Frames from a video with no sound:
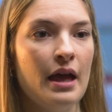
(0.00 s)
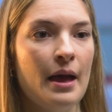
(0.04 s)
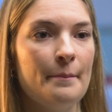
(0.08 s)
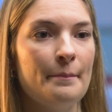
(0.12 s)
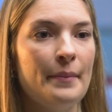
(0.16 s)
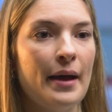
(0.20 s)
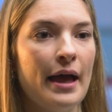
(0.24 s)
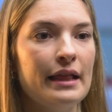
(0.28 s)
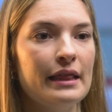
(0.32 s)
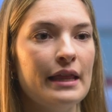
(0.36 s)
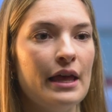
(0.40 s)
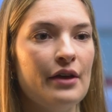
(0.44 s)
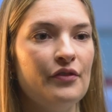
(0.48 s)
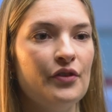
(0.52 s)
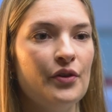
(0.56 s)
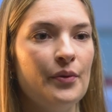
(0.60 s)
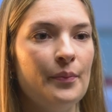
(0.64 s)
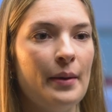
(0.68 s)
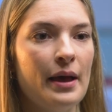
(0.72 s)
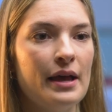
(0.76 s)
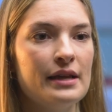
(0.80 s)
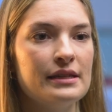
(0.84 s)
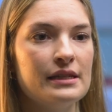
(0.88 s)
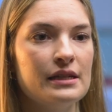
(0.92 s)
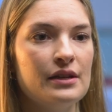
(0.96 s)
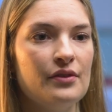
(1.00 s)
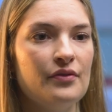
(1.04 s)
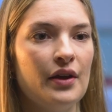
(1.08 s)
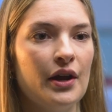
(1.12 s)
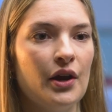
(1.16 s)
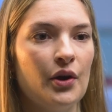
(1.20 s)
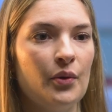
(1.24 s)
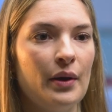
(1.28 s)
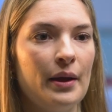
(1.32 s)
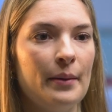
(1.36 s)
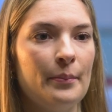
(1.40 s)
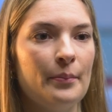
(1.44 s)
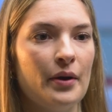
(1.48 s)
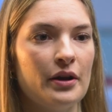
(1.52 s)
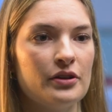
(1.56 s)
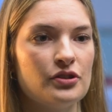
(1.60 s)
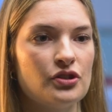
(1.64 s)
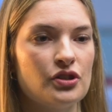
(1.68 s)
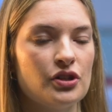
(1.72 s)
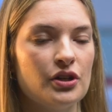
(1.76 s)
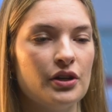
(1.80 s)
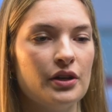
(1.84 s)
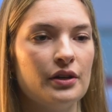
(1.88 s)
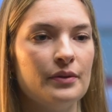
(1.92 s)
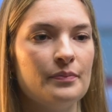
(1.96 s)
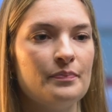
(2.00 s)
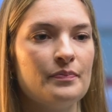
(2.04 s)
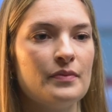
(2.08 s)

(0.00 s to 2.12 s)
bilevel positive airway pressure.